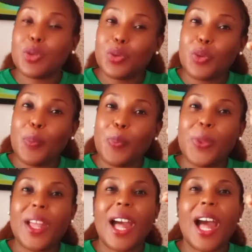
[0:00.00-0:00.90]
Two,
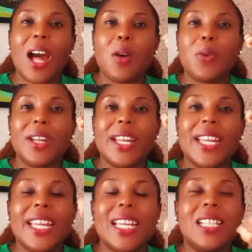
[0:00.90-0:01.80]
how
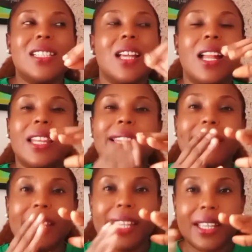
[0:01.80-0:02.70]
it
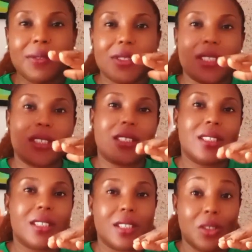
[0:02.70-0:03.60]

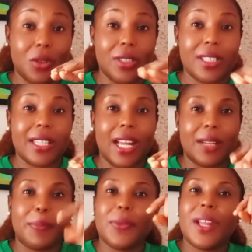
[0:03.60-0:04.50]
leaves, you
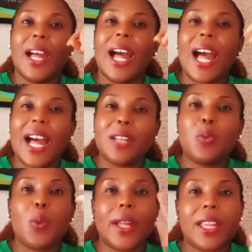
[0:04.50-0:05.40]
understand,
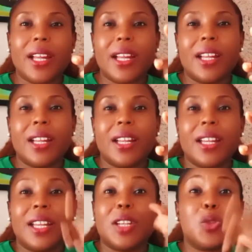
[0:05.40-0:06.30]
and whether
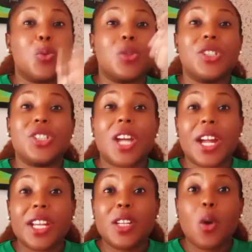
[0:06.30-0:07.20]
it will
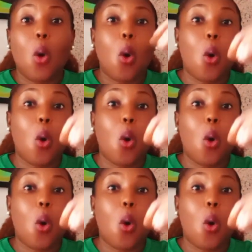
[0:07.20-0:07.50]
shine